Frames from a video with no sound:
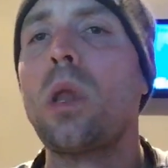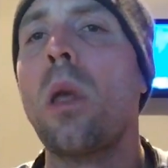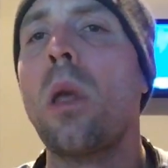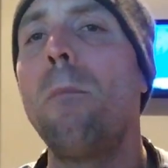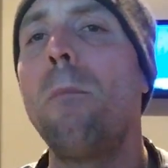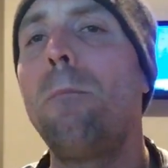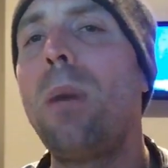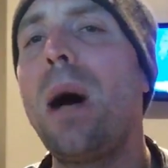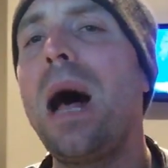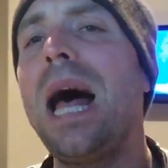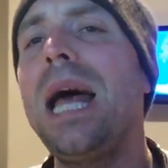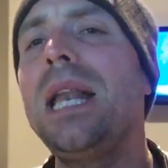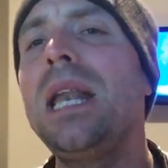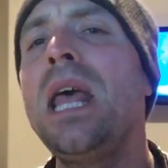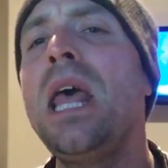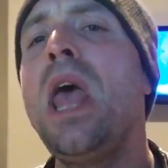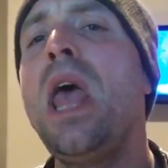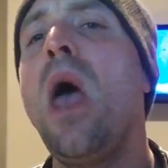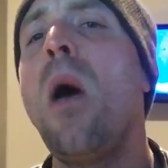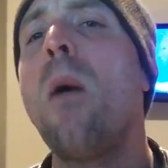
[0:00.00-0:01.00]

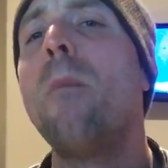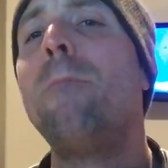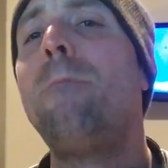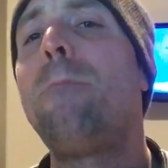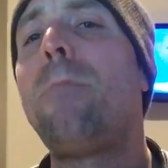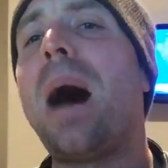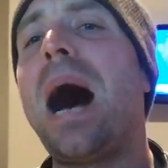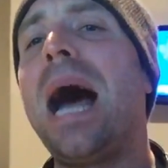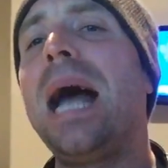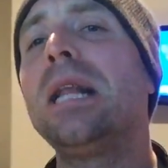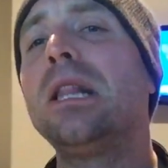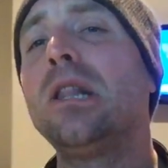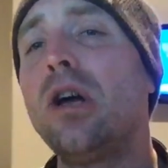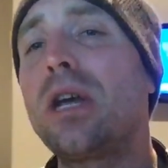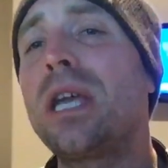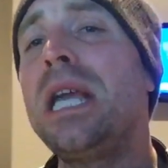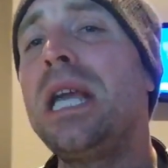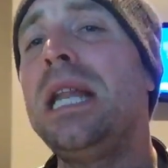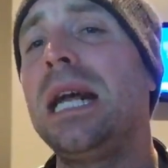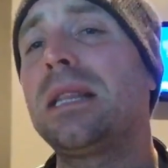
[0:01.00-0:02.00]
But by
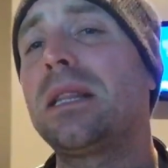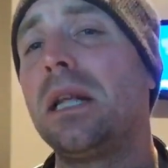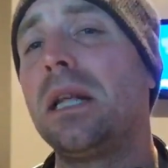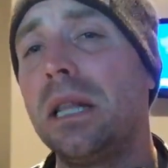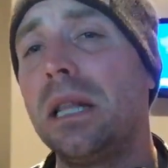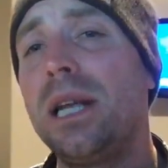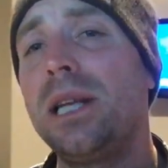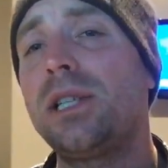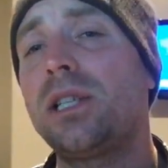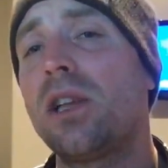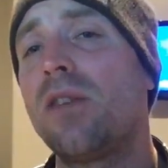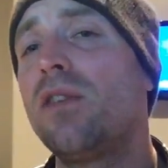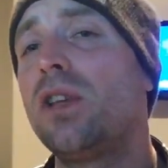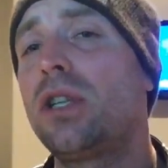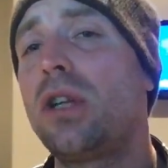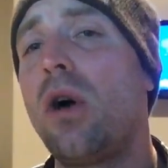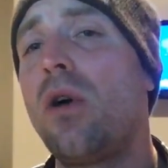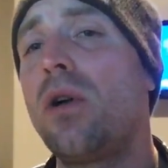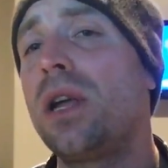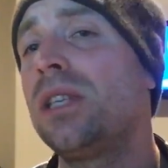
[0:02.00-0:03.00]
looking at the list of the
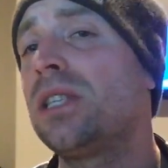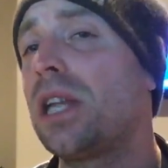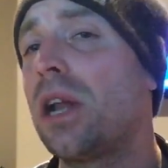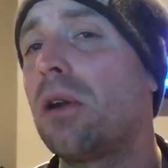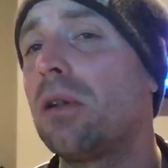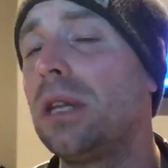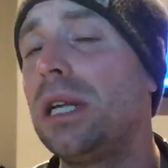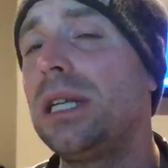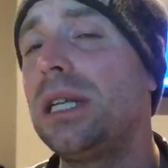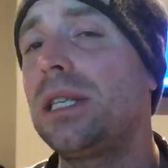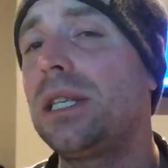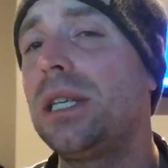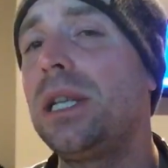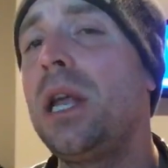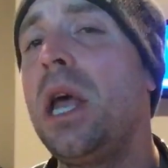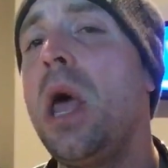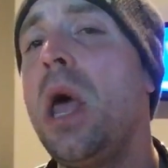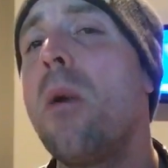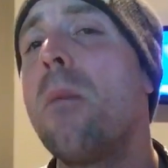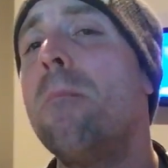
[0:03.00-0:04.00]
tokens that are
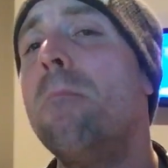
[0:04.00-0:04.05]
listed,